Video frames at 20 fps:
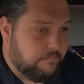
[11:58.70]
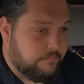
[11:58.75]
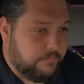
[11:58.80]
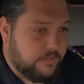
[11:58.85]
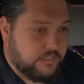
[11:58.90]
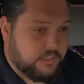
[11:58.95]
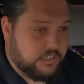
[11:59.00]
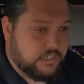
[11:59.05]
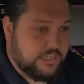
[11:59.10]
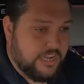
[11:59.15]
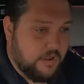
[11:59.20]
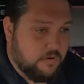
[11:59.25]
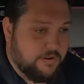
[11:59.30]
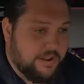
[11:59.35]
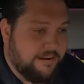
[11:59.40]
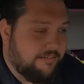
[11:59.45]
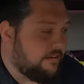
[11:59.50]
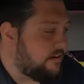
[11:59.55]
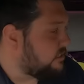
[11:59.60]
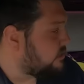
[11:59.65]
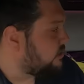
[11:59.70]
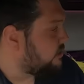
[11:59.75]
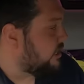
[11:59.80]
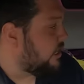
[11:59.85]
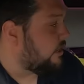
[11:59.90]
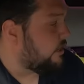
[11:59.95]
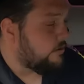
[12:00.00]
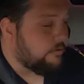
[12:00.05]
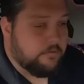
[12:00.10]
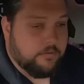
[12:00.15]
there's a shell garage,
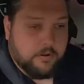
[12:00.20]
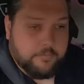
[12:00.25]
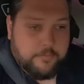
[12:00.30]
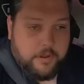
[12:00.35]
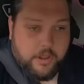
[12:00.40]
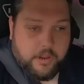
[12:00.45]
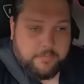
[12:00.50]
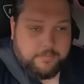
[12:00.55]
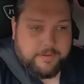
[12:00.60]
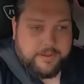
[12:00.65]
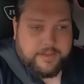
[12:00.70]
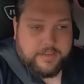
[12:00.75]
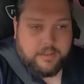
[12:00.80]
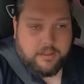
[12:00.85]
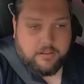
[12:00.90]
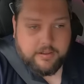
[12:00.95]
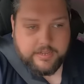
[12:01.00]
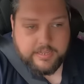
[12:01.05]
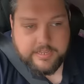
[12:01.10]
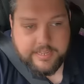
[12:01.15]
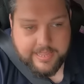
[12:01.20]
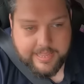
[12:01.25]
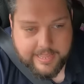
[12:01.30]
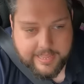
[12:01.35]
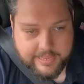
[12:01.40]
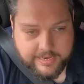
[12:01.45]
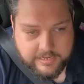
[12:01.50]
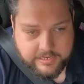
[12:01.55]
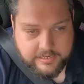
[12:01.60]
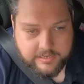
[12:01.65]
so I'm hoping I
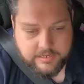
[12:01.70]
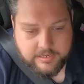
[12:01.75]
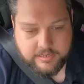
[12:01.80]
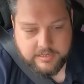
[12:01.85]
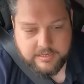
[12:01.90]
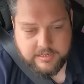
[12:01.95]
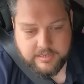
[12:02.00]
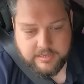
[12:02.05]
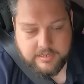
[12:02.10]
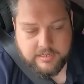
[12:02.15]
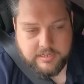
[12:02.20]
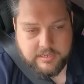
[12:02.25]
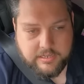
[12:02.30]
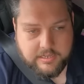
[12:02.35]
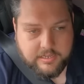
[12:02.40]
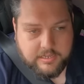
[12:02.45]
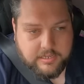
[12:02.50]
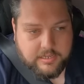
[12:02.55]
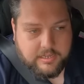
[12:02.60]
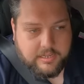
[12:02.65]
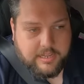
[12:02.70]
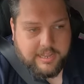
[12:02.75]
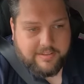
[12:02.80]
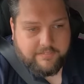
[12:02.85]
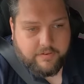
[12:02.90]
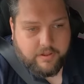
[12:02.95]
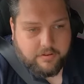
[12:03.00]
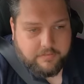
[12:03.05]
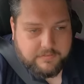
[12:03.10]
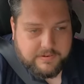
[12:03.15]
can have
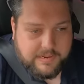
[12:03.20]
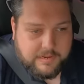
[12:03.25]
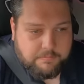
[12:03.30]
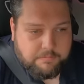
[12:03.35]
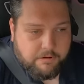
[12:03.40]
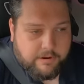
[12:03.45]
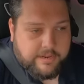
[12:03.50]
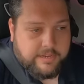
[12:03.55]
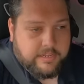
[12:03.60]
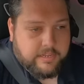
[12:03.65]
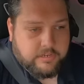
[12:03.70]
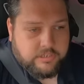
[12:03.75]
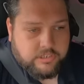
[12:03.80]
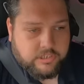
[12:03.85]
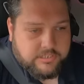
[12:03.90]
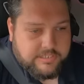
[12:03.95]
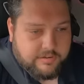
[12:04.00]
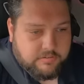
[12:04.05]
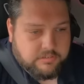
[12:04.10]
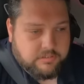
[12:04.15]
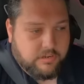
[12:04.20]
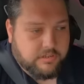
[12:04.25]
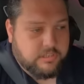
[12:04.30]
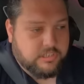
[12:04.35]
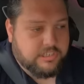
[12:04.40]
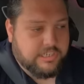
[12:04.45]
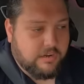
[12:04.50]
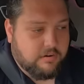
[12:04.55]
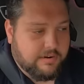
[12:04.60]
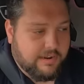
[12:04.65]
30-minute break just outside the
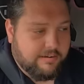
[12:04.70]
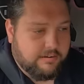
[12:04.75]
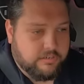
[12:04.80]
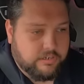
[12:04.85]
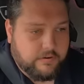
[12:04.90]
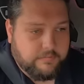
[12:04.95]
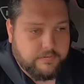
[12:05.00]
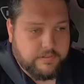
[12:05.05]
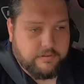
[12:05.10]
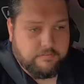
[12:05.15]
shell garage. Hopefully